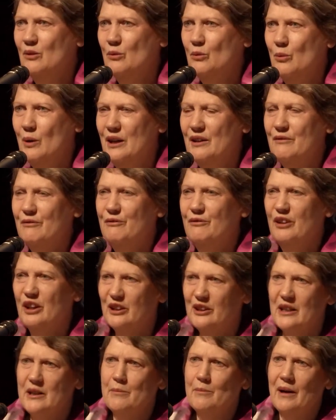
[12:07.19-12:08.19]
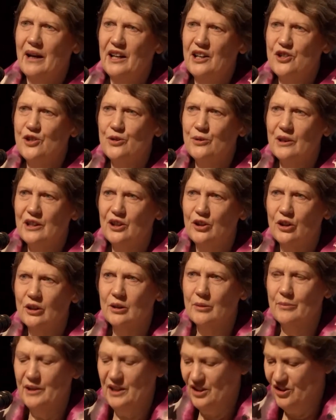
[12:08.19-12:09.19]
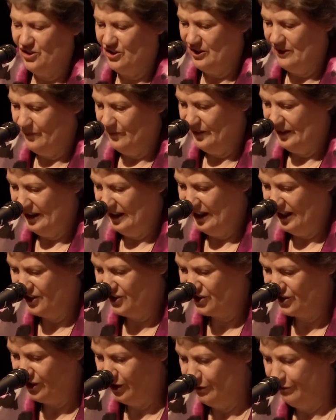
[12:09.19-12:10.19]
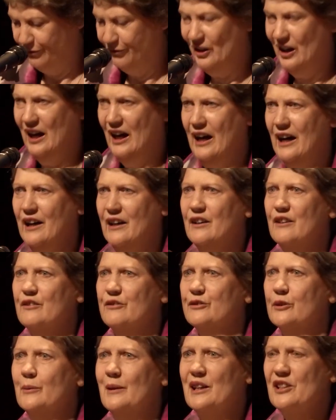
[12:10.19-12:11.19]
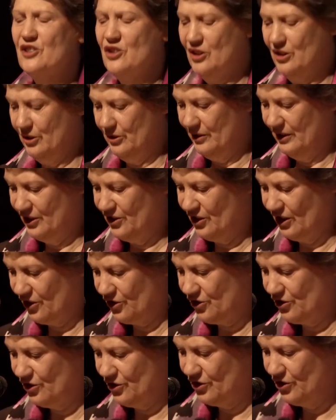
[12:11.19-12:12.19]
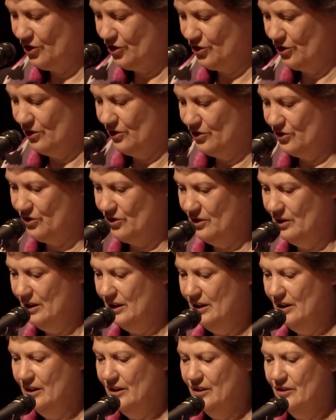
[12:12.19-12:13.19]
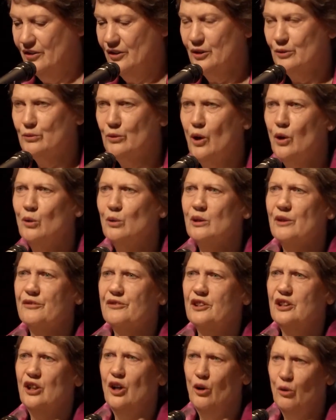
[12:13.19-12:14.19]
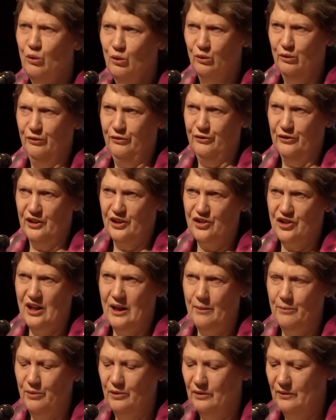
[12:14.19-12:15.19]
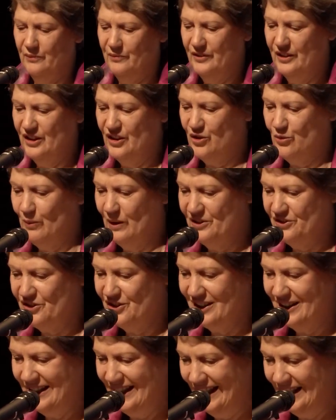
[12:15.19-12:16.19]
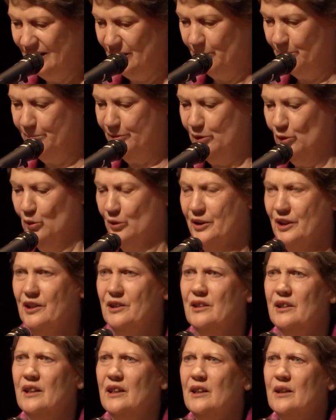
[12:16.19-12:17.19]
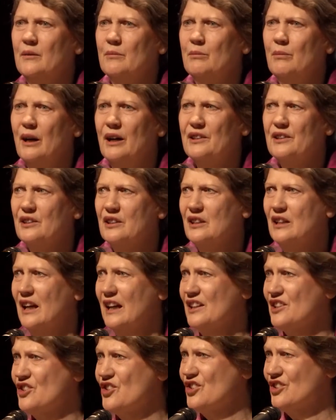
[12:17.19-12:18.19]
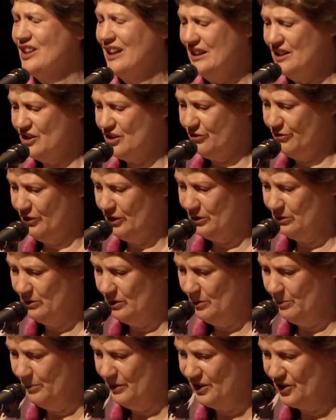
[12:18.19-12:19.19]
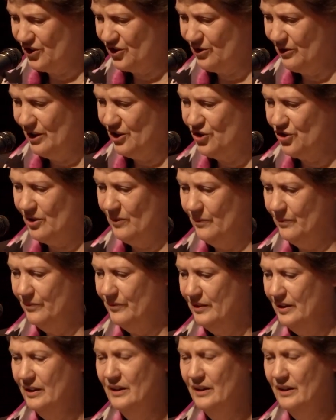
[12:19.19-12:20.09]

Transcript: when very major economies are so far from executing such decisions? The role of coal, for example, is once again applauded by the United States Federal Administration.